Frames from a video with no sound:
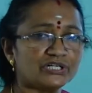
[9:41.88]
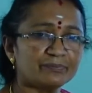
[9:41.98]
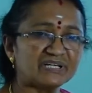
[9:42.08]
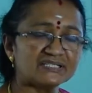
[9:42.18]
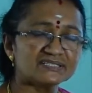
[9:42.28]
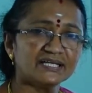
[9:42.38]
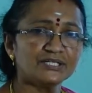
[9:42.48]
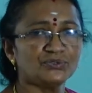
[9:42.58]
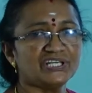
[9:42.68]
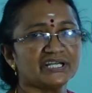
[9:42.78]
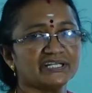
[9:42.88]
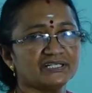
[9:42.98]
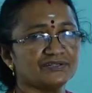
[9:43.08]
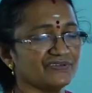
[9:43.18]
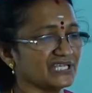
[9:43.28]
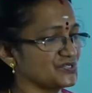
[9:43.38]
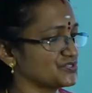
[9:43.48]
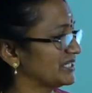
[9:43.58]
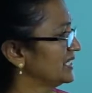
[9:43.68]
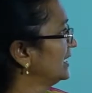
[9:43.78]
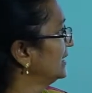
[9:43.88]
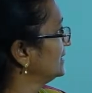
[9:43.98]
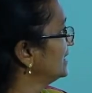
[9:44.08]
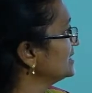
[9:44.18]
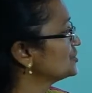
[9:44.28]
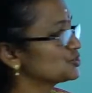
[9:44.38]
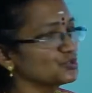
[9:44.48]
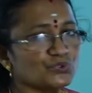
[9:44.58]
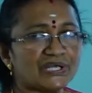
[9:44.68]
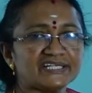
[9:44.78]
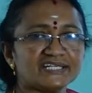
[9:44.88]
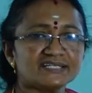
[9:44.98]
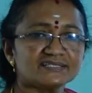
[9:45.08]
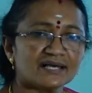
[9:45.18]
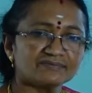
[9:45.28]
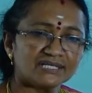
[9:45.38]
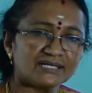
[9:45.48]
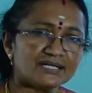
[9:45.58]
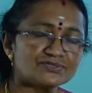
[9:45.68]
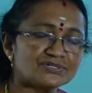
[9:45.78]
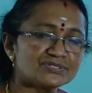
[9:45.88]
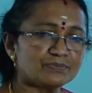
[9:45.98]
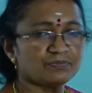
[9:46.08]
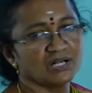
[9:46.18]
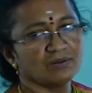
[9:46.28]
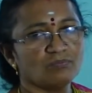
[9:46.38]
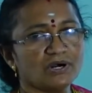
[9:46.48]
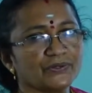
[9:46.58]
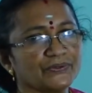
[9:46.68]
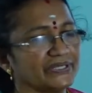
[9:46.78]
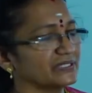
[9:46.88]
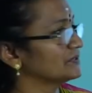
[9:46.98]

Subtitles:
number is the unique identification. These two entities have the relationship borrower.